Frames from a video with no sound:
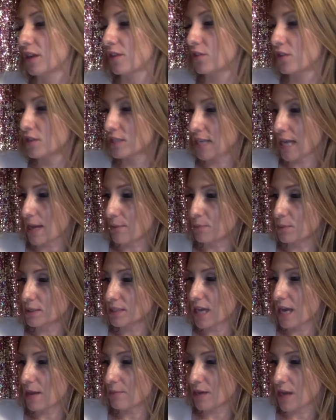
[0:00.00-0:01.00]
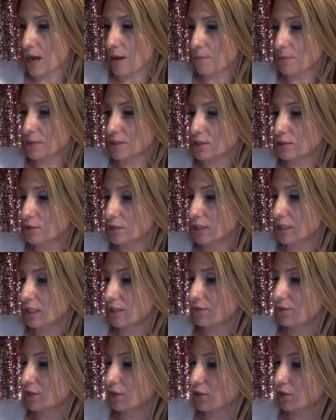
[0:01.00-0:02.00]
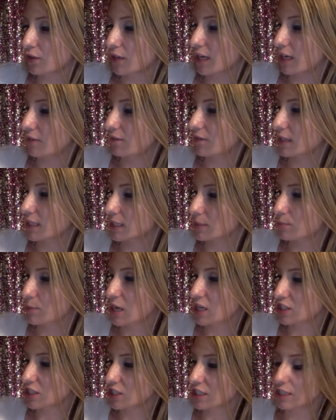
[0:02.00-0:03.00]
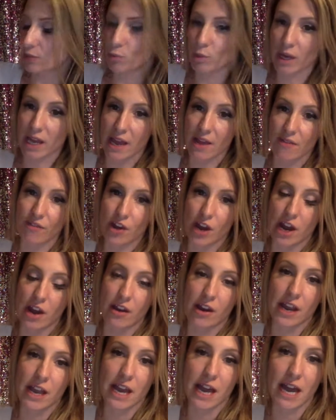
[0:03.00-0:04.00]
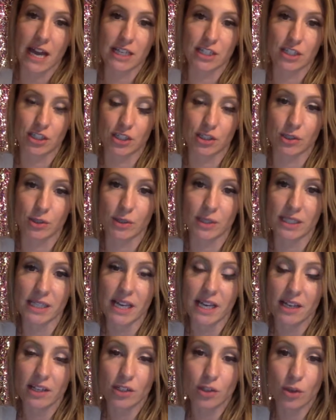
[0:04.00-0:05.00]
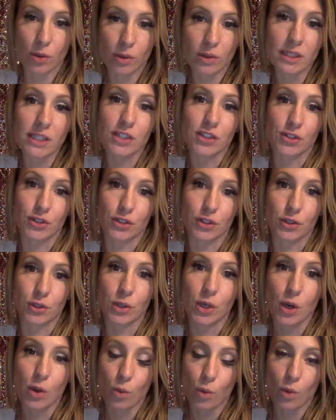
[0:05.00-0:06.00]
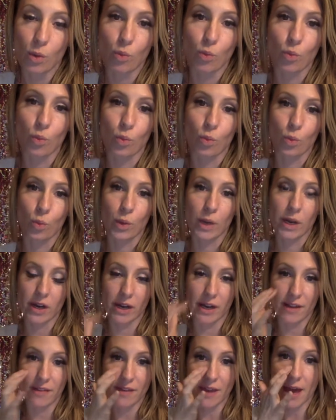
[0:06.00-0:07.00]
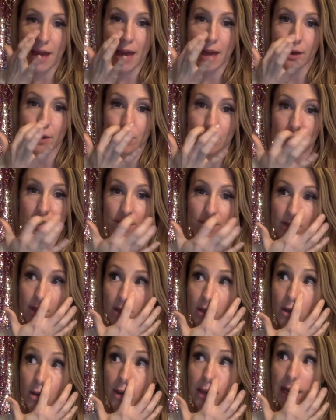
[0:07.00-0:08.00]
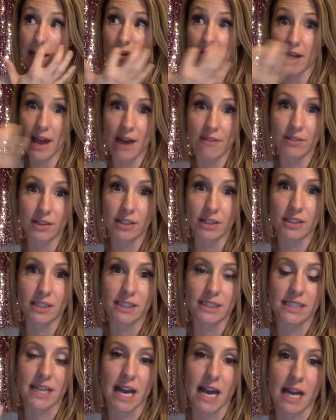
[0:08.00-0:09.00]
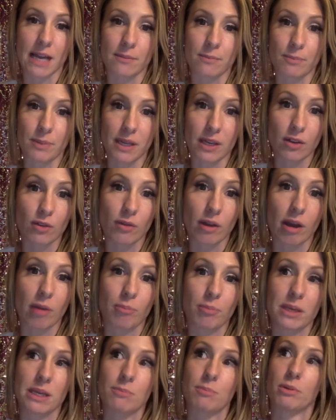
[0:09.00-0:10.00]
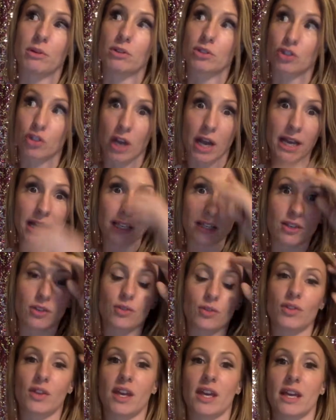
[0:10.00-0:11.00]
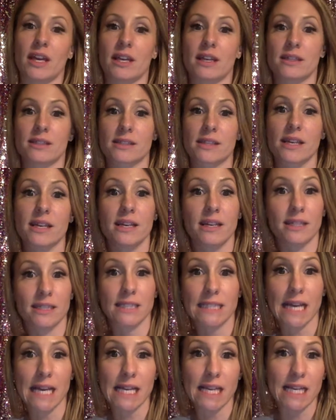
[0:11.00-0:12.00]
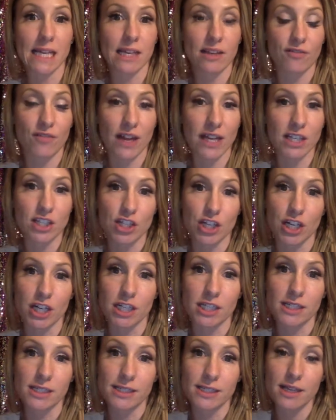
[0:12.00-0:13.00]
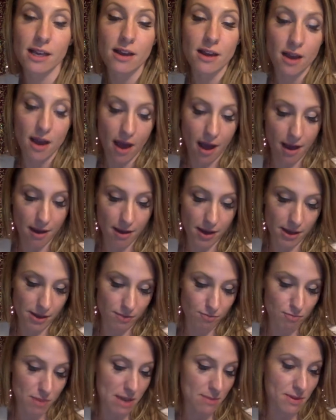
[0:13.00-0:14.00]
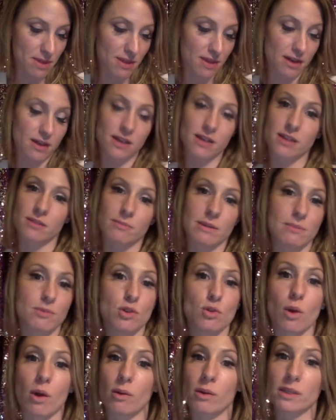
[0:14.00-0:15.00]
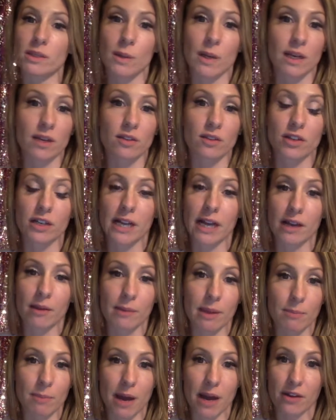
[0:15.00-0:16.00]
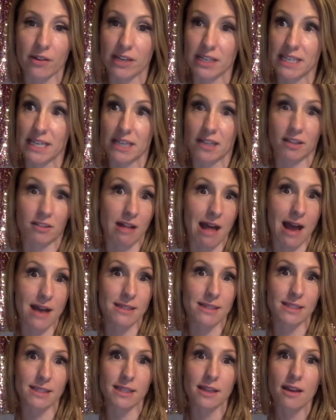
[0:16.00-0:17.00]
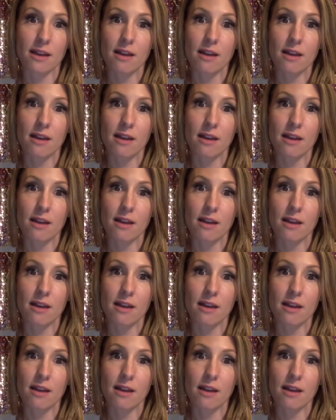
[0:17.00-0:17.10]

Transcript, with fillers: There's ample time and opportunity for creative expression in whatever area I choose. Totally true when we're in that energy of like going out, having a good time, being around people, trying new things, exciting adventures. Uh, maybe there, maybe you always wanted to learn how to make pottery, take a class.